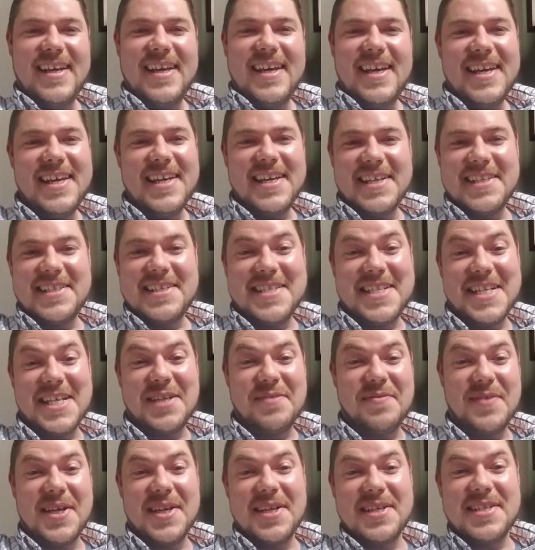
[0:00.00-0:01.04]
he gets to take
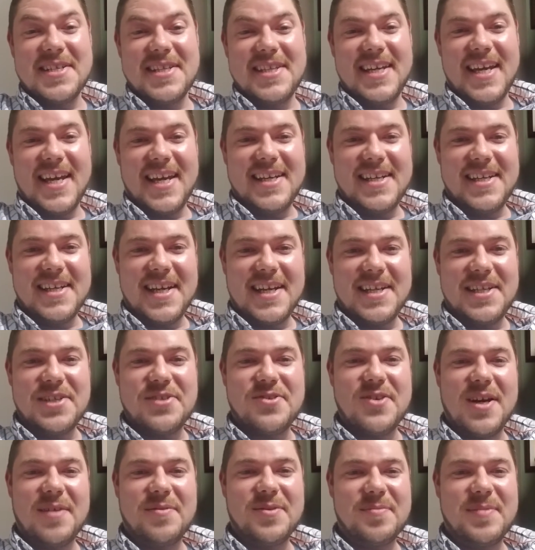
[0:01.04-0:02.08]
advantage of the ID90
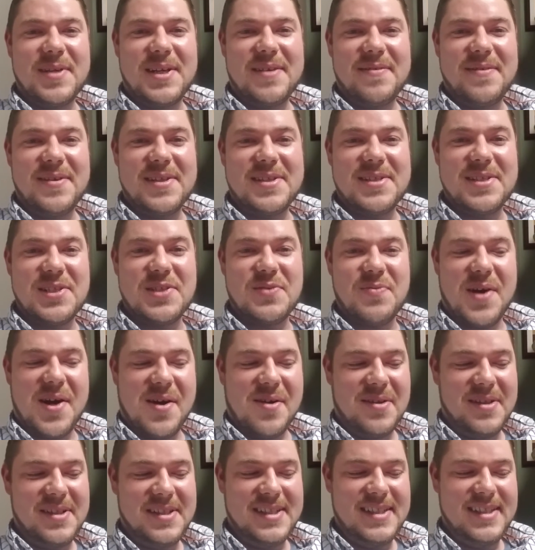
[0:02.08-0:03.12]
travel benefits as
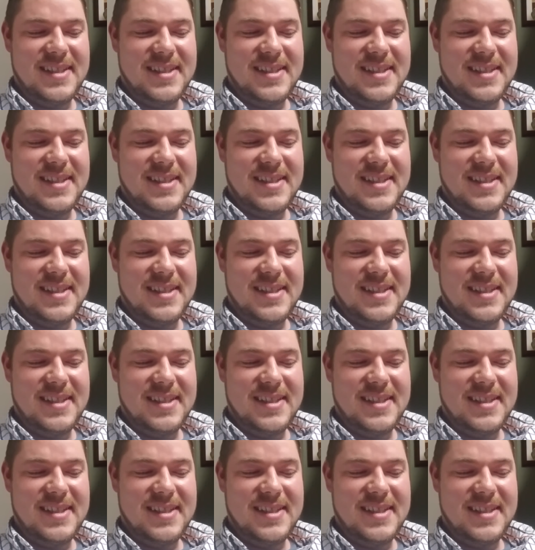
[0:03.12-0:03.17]
well.